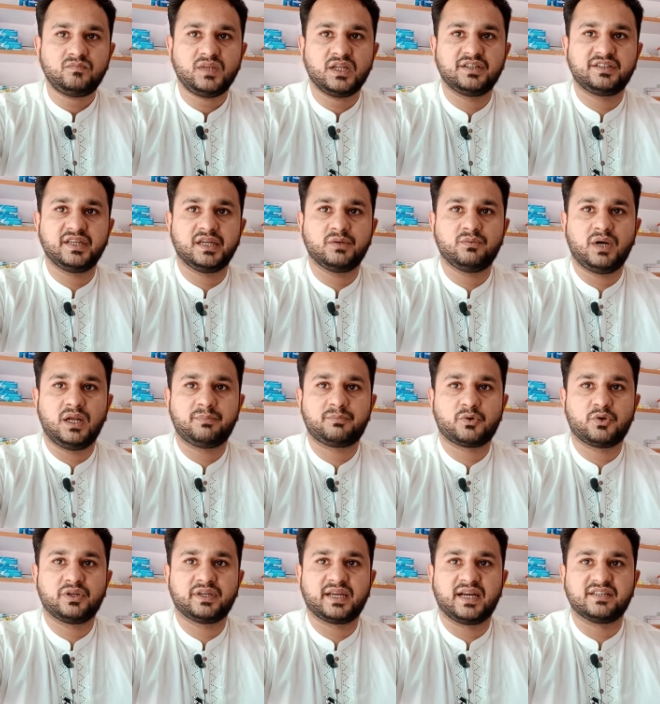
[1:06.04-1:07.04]
Take
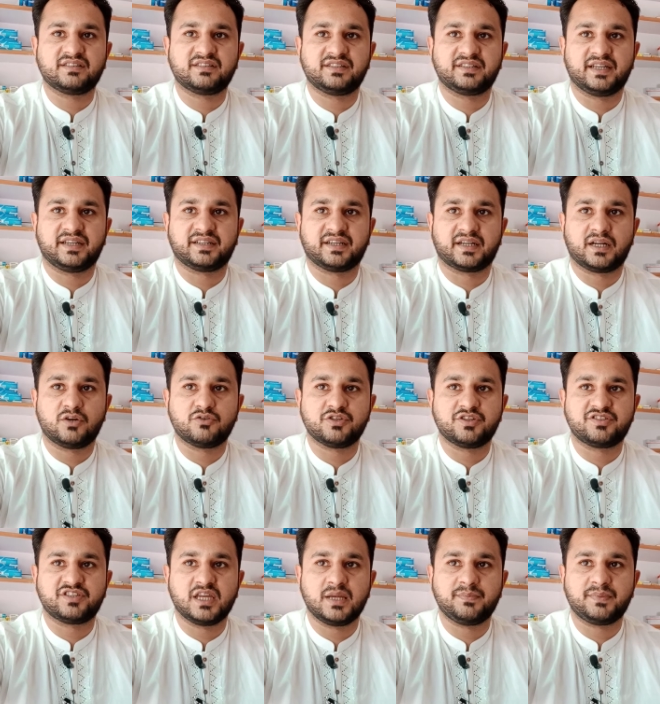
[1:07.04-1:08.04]
valproic acid at around
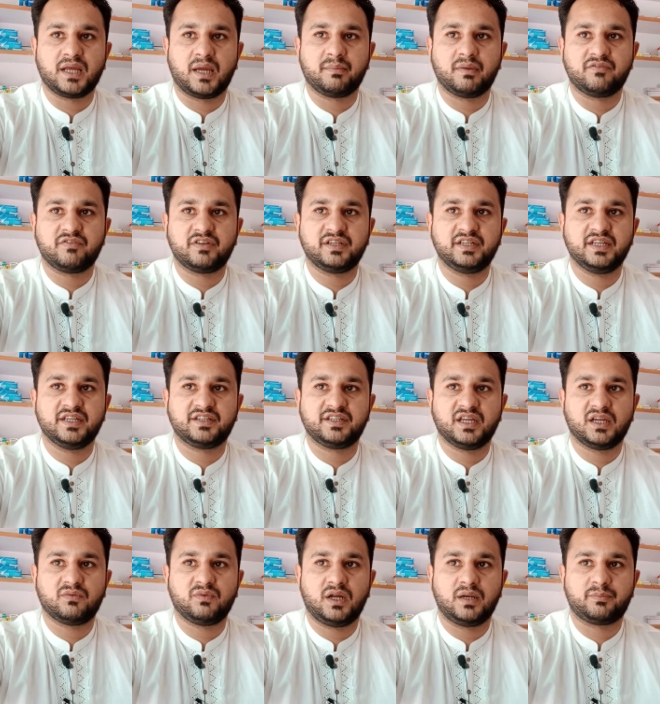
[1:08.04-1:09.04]
the same time every day.
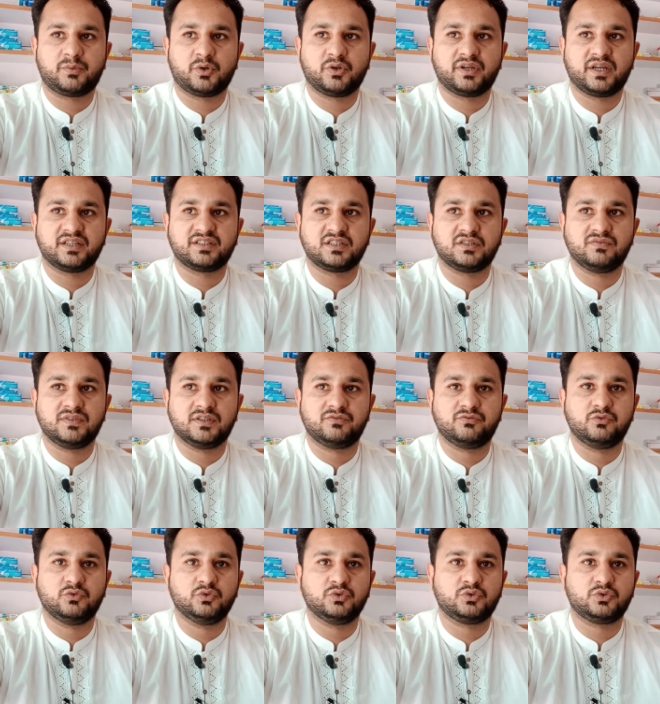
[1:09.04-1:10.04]
Take valproic acid with
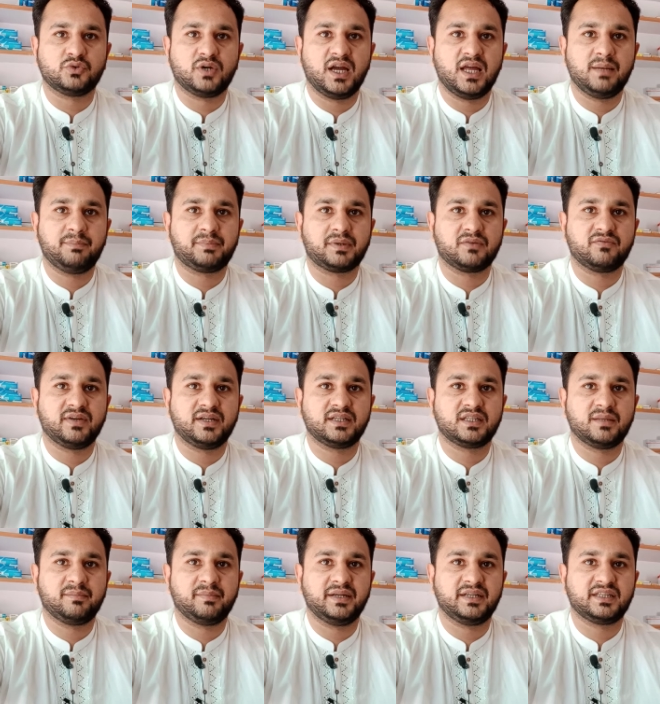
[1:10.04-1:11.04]
food to help prevent
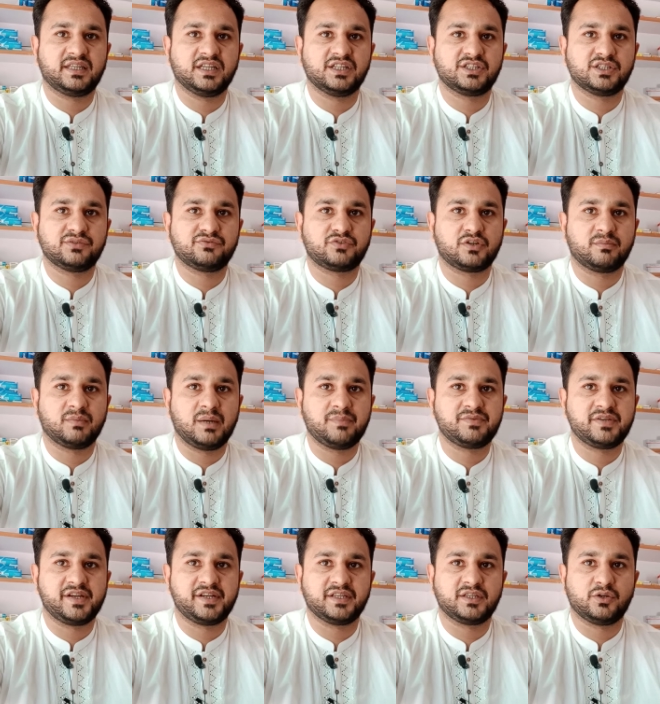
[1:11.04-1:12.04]
the medication from
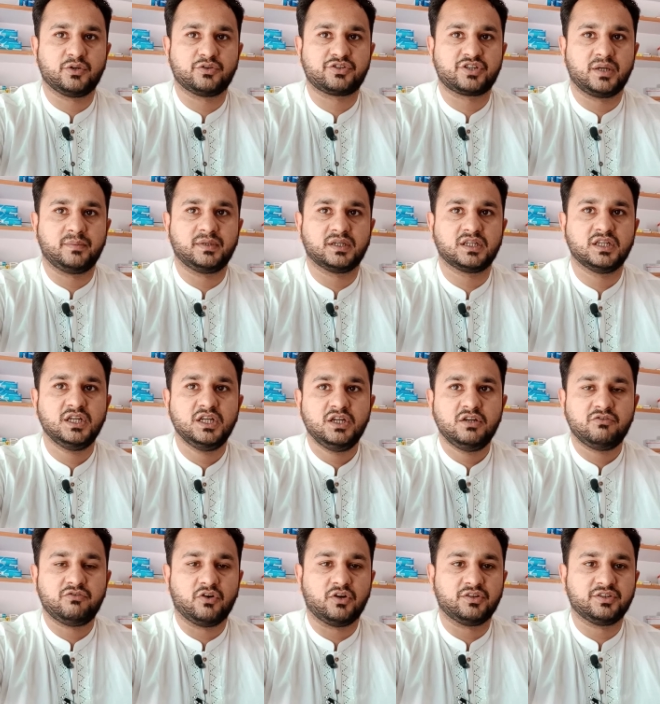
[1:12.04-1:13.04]
upsetting your stomach.
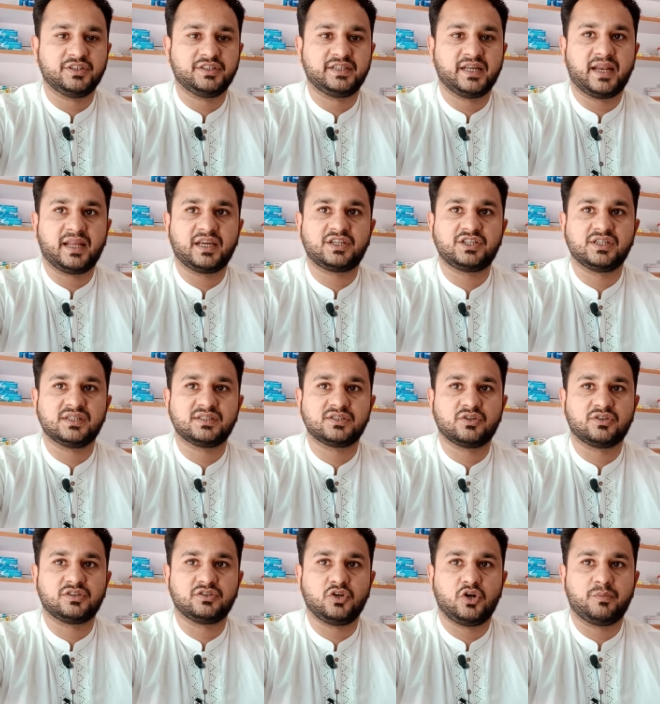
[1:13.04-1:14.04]
Follow the directions
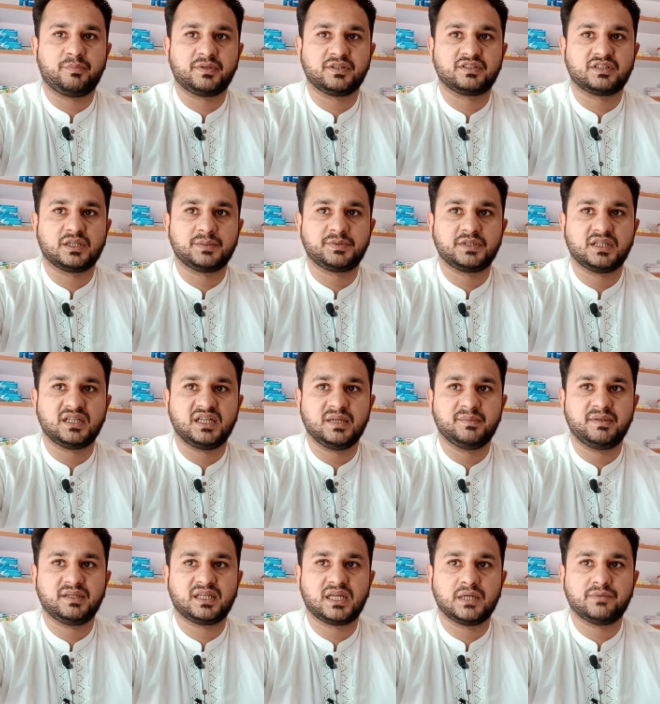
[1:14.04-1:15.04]
on your prescription
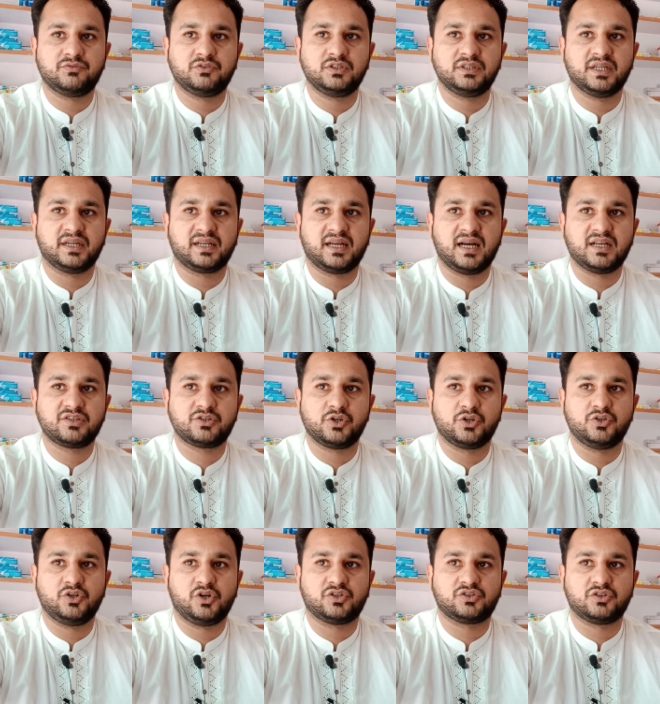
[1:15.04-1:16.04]
label carefully and ask
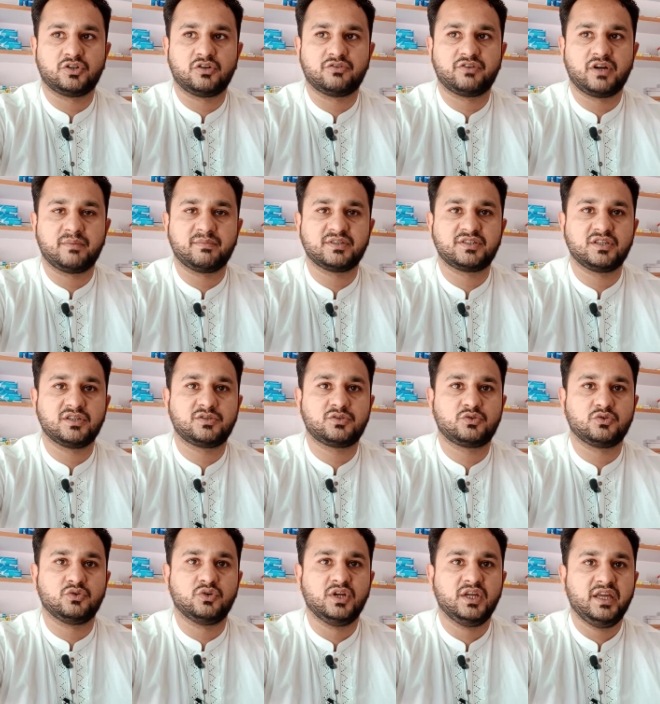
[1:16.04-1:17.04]
your doctor or pharmacist
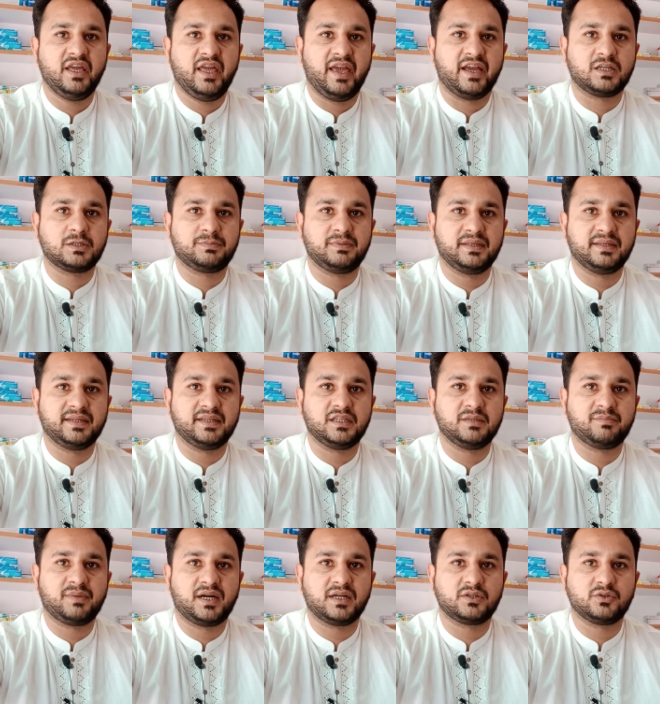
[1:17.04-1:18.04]
to explain
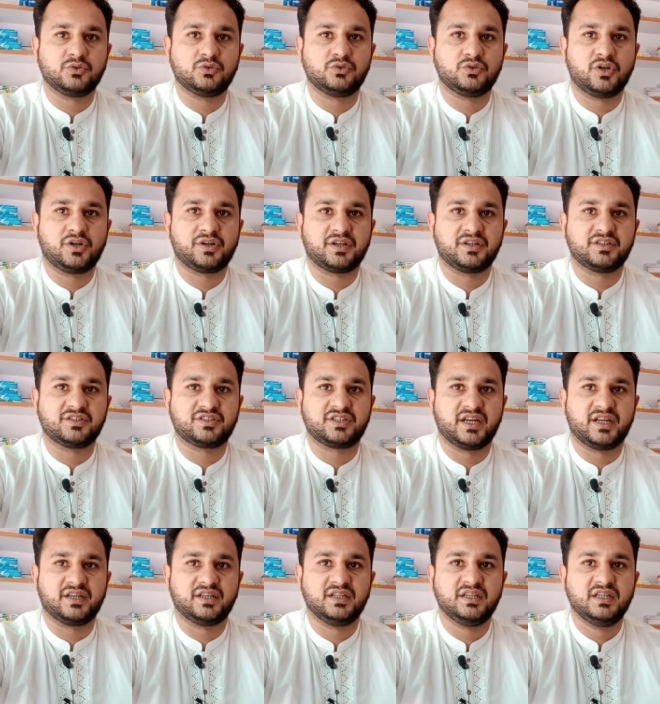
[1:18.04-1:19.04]
any part you do not understand.